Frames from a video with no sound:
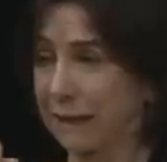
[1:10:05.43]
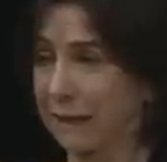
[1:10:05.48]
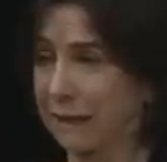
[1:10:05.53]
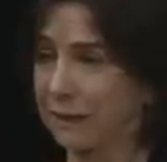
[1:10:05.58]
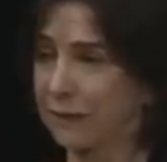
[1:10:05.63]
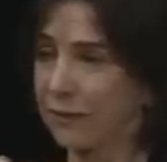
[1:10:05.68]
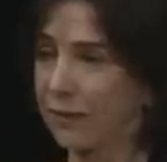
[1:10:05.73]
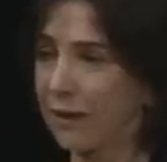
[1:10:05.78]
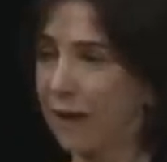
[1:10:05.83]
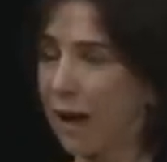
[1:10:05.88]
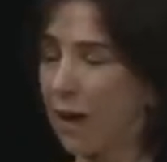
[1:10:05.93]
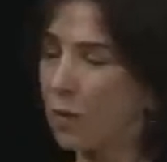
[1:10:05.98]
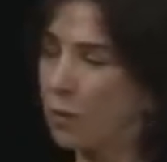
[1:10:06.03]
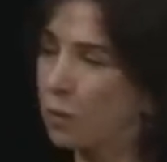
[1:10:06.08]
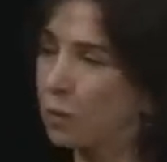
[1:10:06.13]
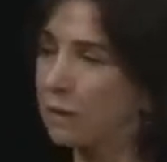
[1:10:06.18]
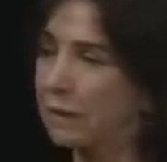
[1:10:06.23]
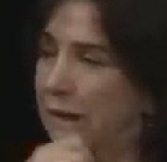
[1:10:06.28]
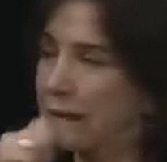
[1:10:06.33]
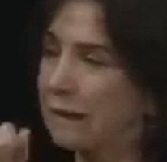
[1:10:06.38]
that. I think that
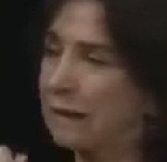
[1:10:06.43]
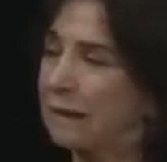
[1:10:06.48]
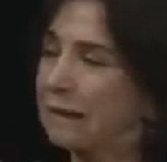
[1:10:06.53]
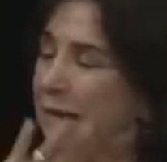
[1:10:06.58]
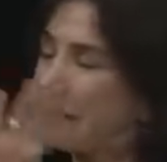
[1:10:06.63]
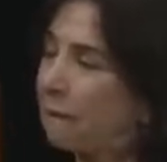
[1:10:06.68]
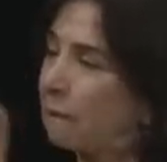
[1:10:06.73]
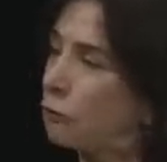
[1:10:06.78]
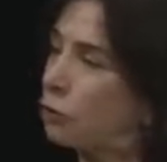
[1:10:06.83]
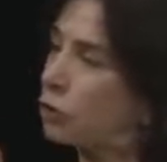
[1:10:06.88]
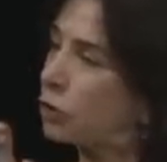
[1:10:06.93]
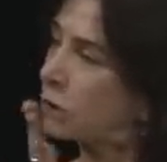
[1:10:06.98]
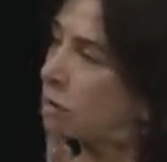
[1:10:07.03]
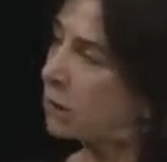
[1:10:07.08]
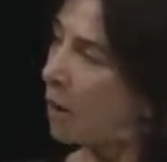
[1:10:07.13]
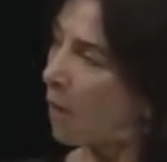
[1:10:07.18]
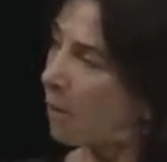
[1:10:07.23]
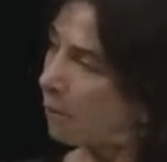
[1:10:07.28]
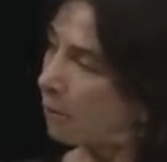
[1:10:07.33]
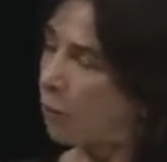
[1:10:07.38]
the lesson really
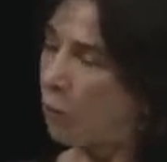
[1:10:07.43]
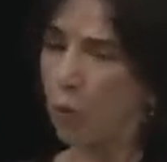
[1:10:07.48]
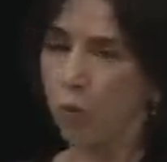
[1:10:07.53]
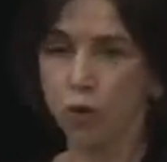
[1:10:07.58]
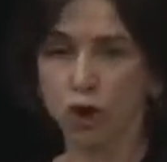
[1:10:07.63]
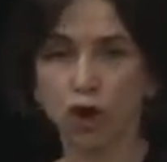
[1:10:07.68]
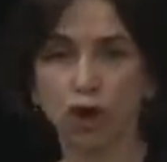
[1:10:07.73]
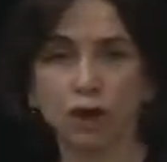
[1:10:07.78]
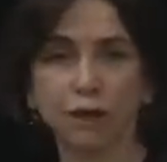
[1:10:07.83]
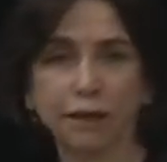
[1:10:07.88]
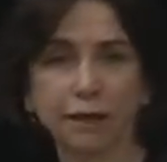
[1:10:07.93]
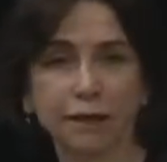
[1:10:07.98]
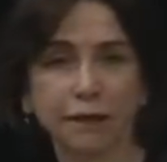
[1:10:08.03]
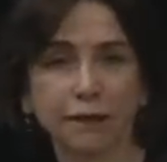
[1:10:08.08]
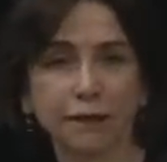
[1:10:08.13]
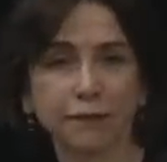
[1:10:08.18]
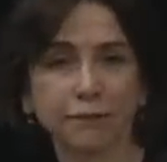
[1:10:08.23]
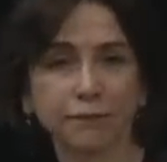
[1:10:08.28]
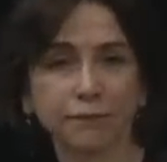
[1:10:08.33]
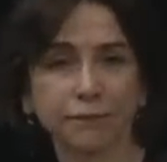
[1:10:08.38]
is that we can never
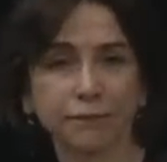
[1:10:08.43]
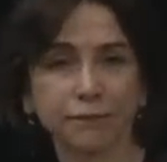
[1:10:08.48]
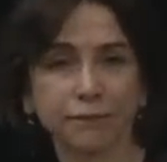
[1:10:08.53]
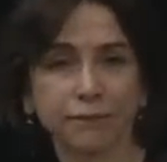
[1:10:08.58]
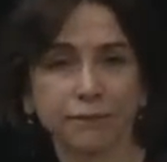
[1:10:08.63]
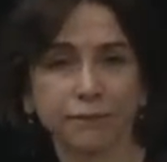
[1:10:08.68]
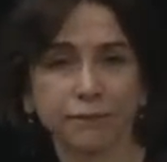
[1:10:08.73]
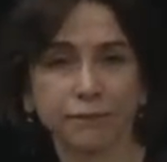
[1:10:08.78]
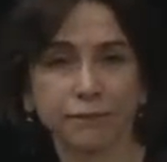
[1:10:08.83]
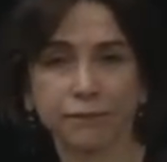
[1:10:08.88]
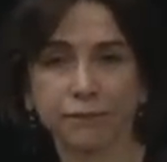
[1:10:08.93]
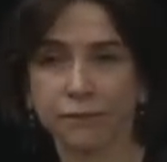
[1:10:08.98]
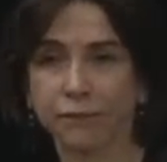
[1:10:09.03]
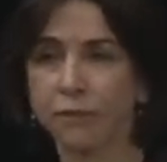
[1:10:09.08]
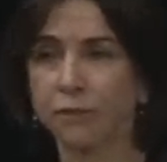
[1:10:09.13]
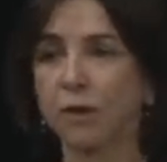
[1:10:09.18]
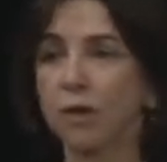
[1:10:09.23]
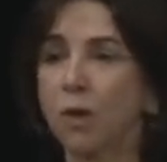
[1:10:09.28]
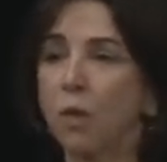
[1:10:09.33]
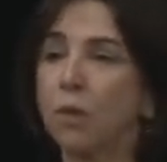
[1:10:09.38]
stop working.
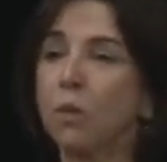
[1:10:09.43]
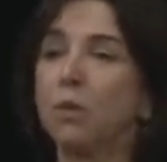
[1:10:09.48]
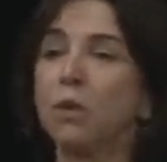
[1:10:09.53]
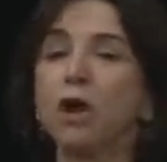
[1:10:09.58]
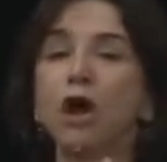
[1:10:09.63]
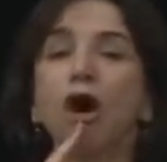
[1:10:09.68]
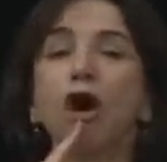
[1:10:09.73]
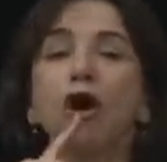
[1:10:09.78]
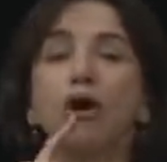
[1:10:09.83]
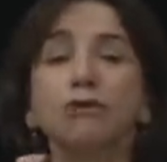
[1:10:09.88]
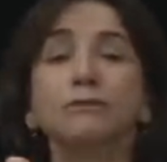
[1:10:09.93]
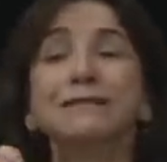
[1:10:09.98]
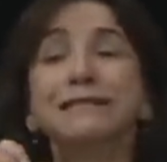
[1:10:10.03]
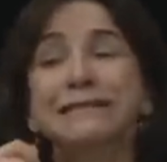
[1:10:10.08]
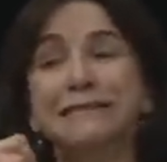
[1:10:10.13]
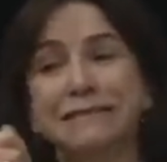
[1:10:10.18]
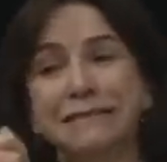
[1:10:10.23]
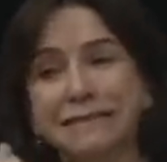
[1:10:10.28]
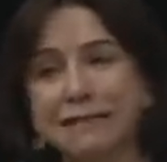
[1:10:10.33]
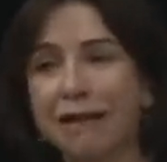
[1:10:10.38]

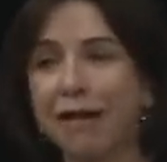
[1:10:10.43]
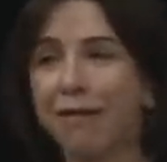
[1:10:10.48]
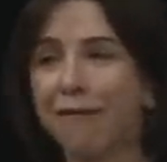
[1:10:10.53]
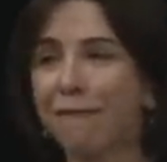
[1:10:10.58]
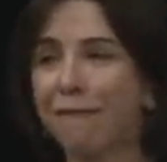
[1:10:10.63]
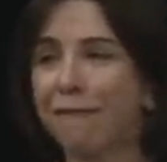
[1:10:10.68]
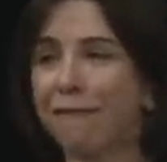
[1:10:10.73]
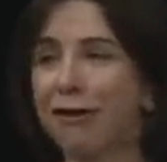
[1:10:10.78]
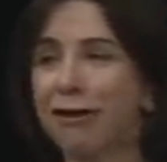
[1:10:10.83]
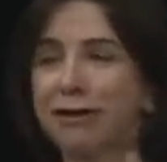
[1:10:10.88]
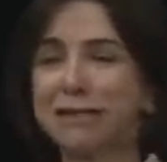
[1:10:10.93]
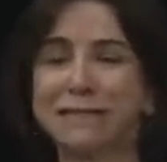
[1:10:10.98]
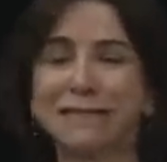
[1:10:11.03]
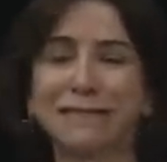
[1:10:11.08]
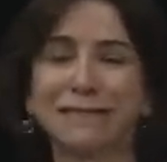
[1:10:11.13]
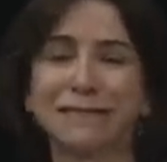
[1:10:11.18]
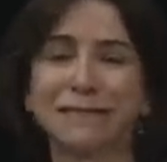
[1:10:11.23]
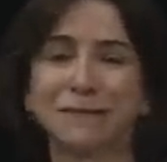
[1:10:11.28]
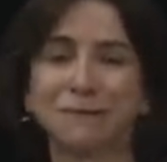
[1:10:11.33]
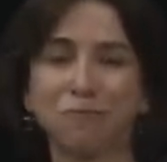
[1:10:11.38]
We are
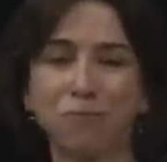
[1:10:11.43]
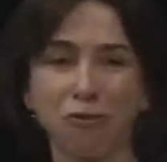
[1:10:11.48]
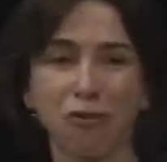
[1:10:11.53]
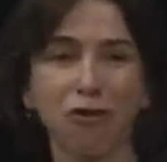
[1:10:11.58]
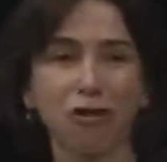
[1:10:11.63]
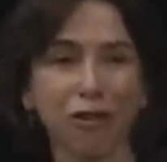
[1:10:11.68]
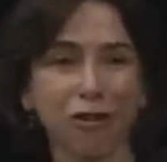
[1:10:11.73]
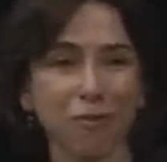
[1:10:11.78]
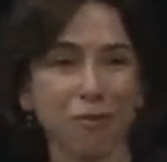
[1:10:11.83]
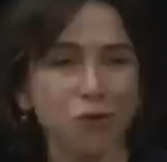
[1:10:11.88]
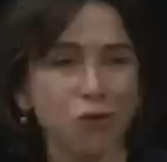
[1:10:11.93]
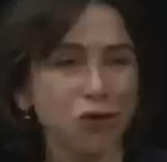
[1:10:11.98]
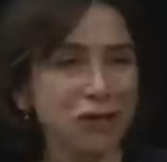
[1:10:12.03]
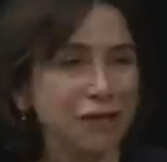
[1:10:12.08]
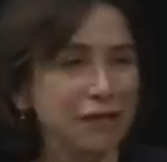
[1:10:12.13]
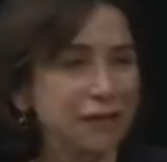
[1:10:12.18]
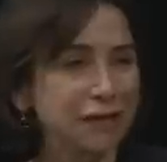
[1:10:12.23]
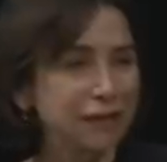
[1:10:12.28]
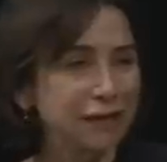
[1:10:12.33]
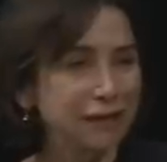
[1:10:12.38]
still
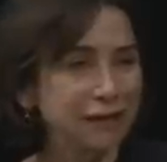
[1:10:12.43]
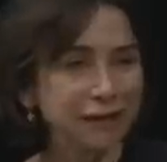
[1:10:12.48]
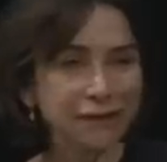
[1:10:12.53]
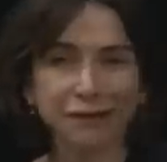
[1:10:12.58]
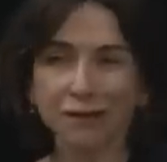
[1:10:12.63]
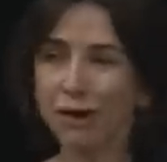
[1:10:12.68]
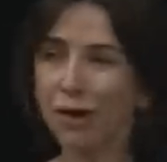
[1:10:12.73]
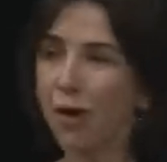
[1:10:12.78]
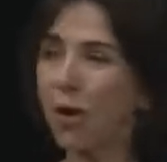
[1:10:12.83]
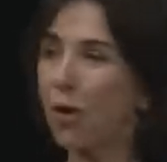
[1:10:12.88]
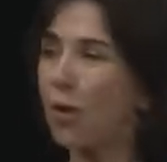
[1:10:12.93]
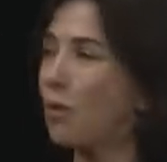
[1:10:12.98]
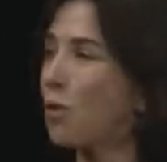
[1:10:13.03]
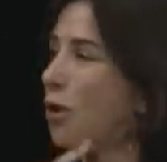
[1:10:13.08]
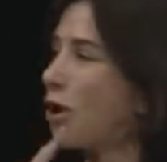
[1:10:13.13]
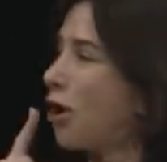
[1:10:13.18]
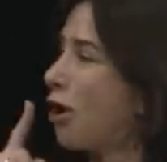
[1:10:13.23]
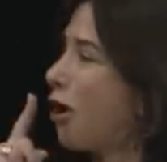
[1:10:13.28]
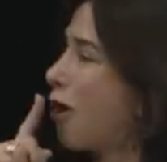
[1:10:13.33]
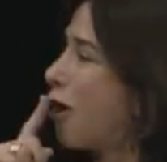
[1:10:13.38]
a very small
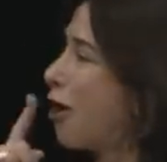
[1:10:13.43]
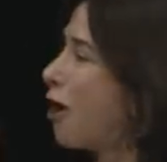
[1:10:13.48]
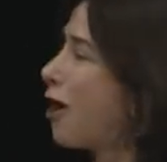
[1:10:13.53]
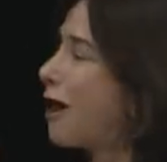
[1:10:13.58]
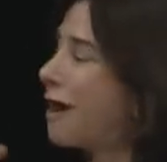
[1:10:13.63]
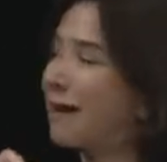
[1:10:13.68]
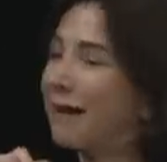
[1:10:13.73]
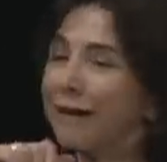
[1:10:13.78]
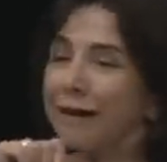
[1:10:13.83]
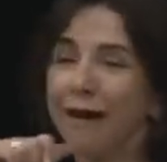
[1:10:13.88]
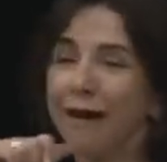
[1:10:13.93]
community.